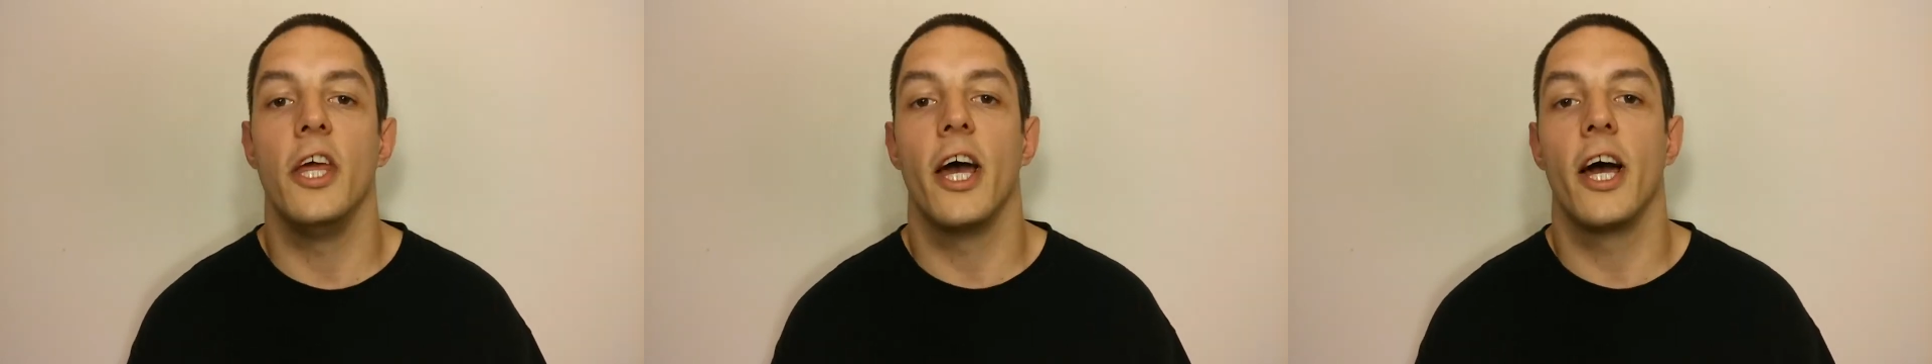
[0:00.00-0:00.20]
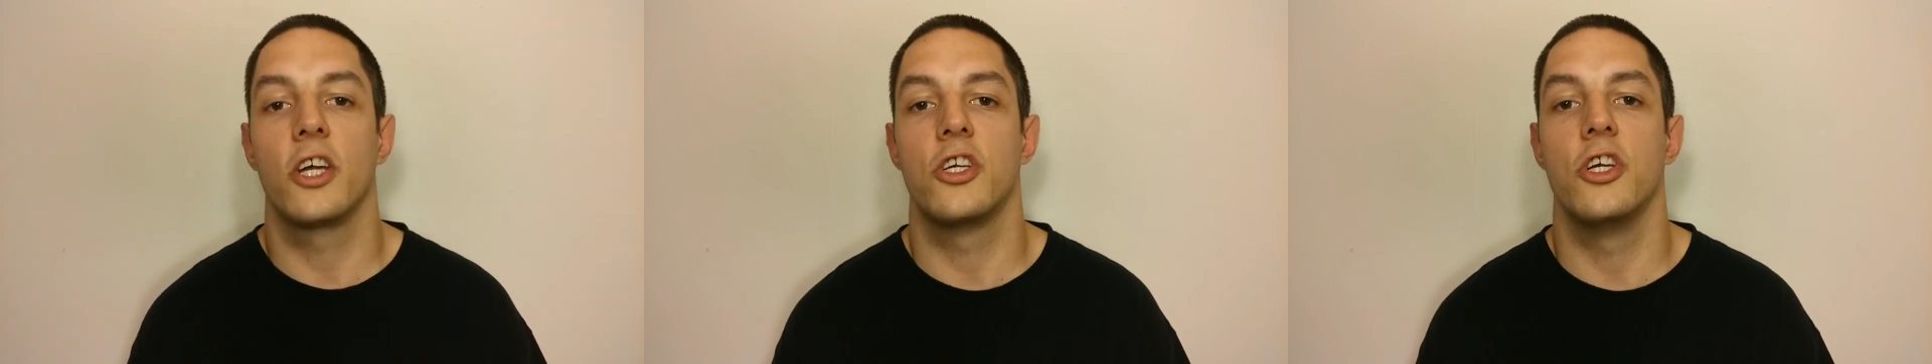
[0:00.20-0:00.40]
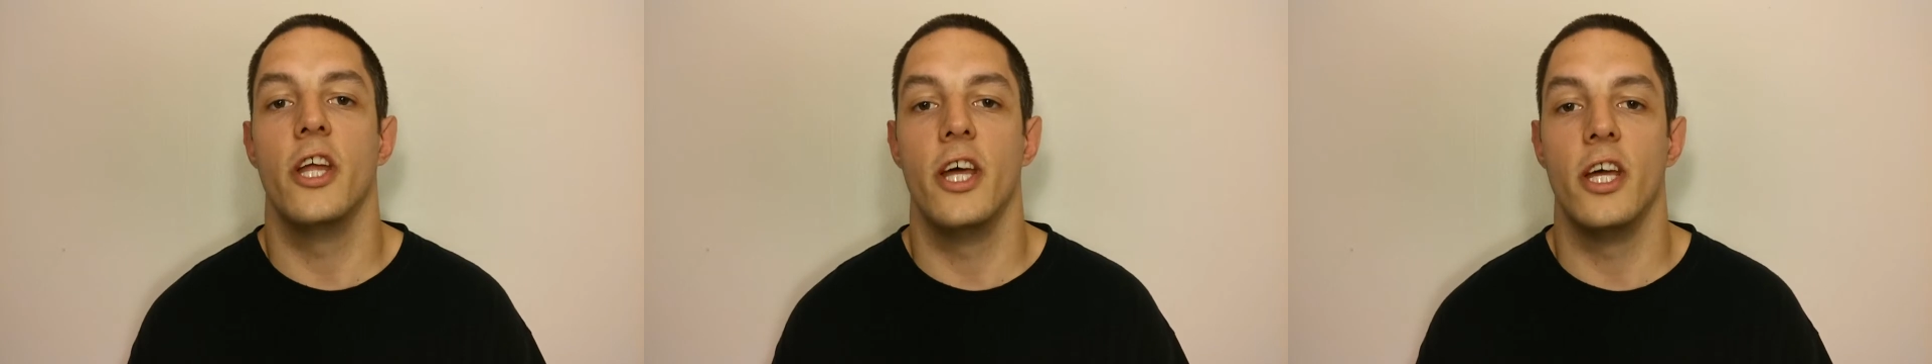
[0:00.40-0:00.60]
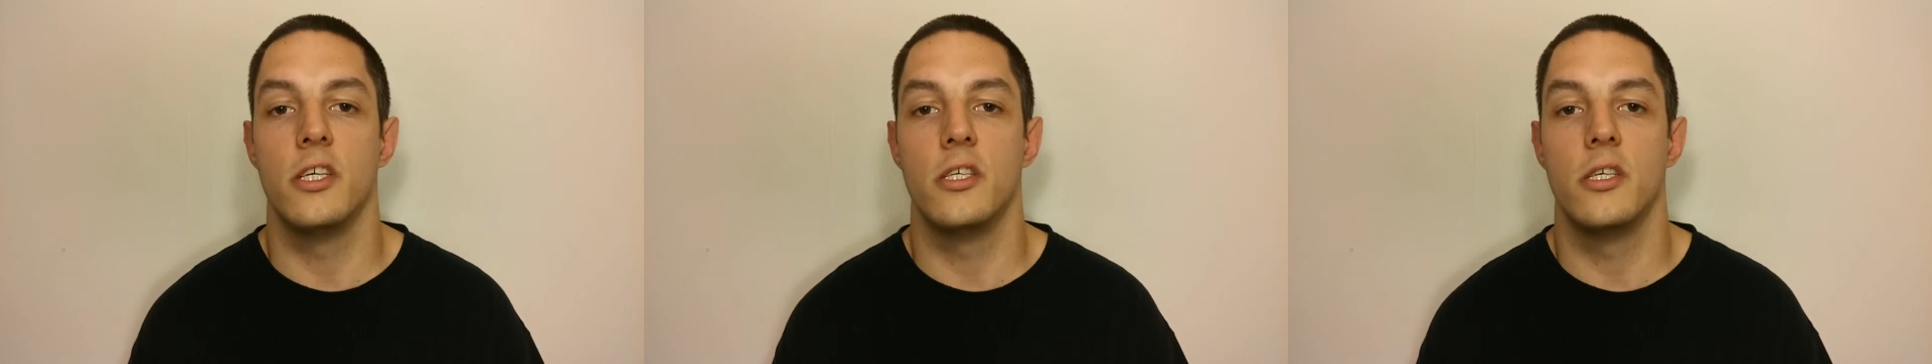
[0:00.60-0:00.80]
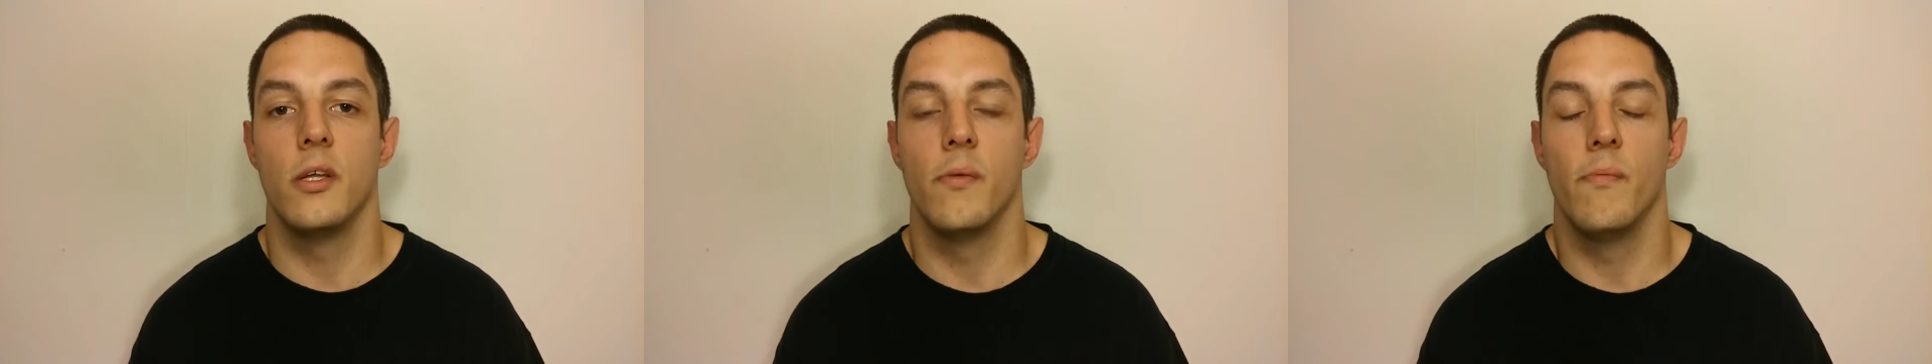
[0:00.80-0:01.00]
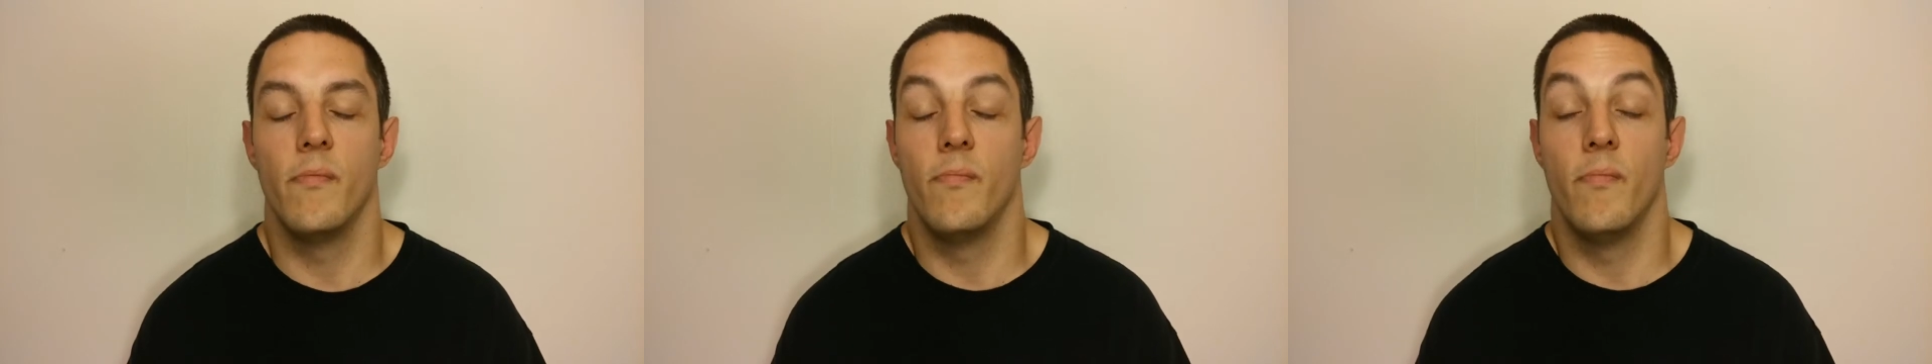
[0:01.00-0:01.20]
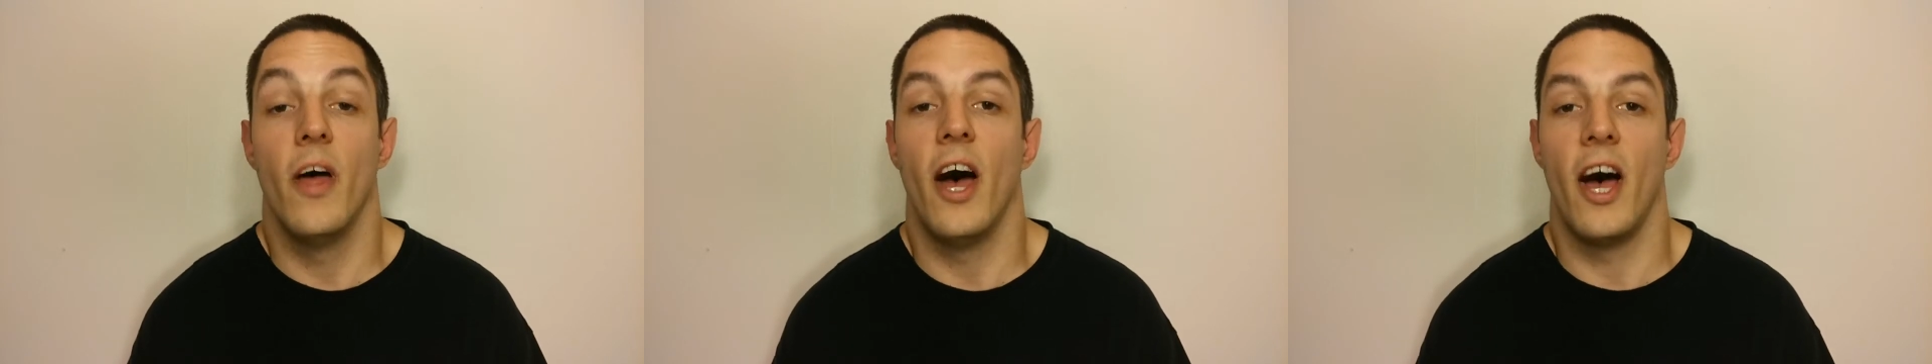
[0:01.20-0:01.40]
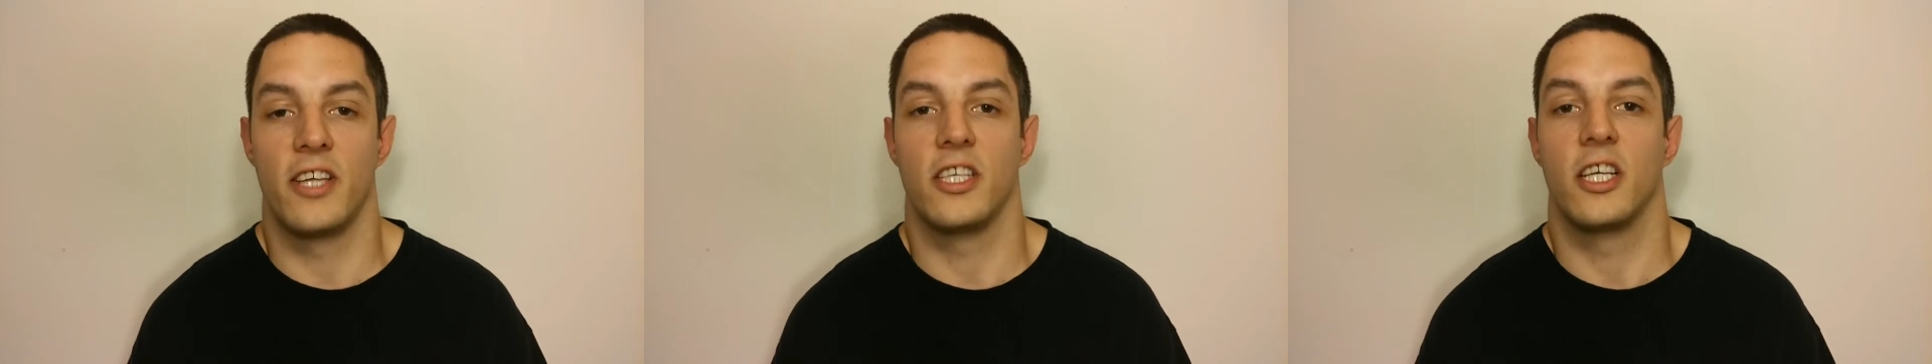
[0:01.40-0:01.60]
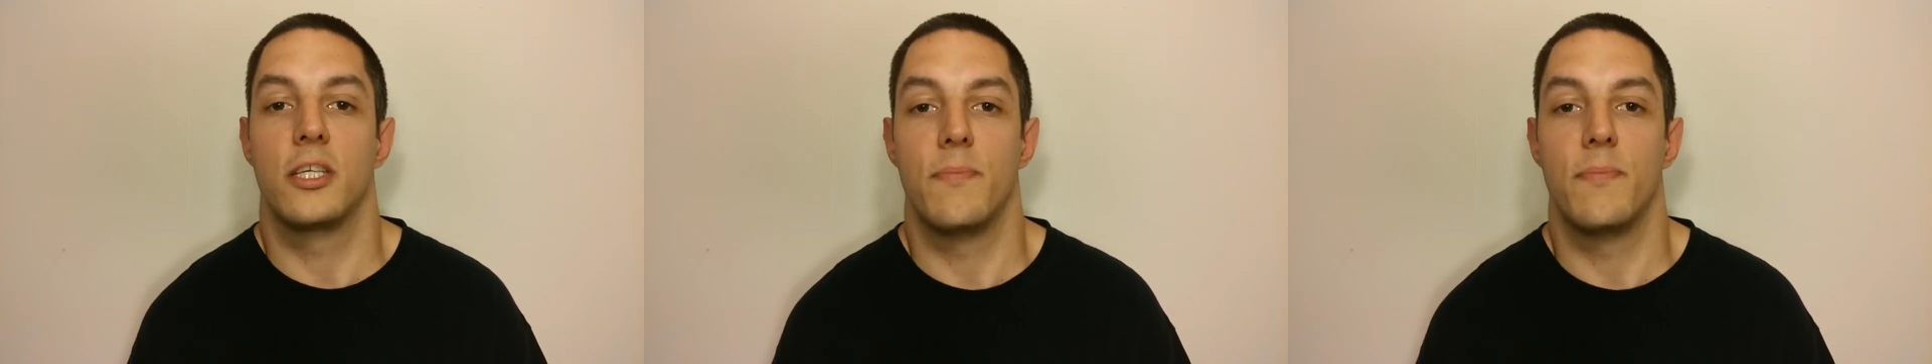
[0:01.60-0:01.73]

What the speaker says: The action is, as